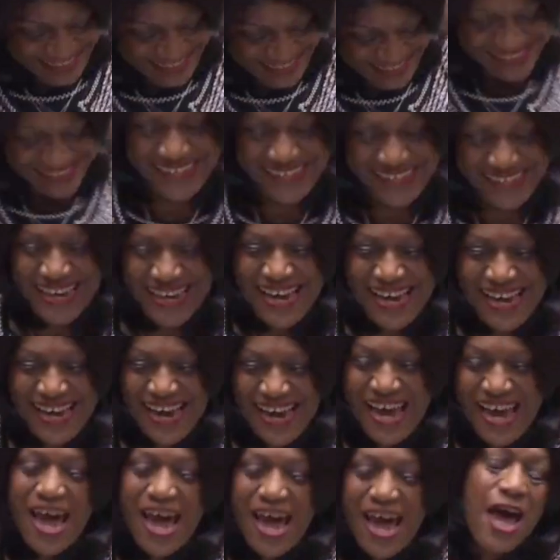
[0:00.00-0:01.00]
girl who
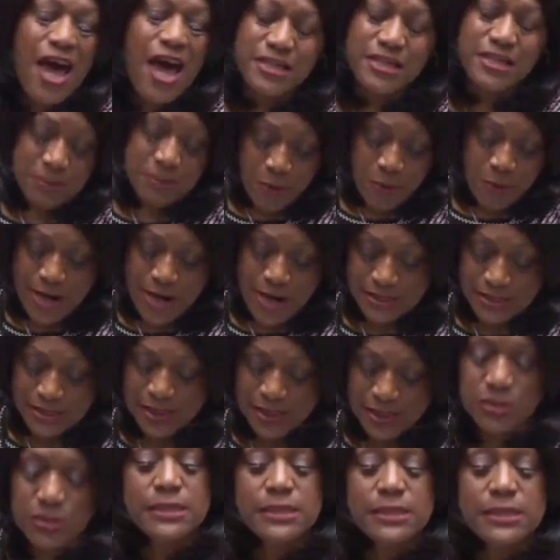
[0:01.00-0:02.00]
lives in my
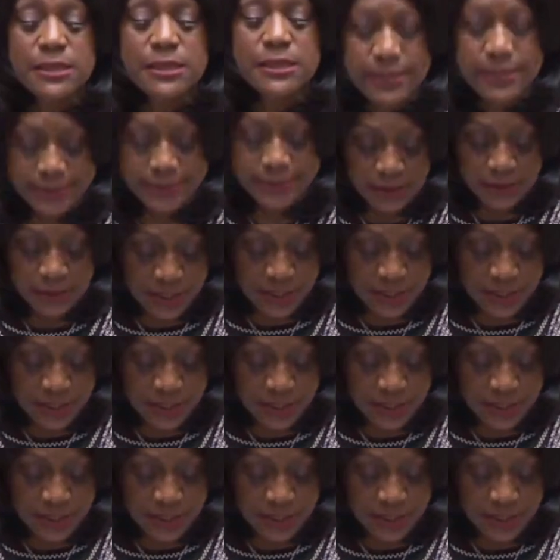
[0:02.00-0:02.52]
constituent. She was